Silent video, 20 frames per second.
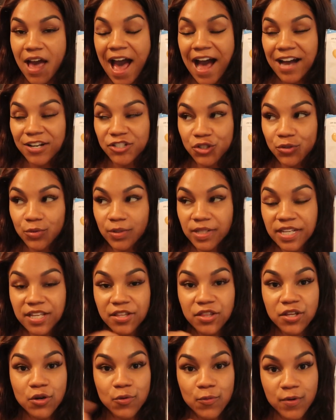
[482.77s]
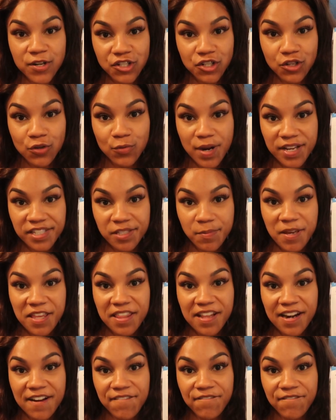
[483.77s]
actually the original recipe
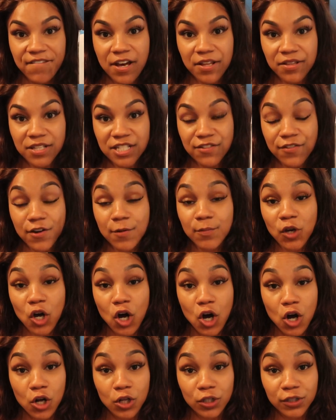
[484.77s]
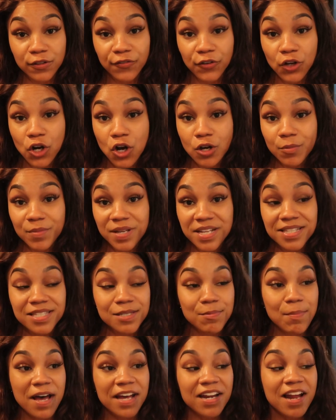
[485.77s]
that I found this from called for
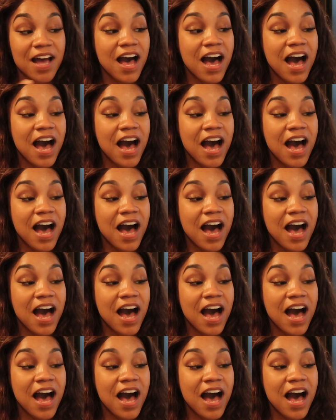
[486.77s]
almonds but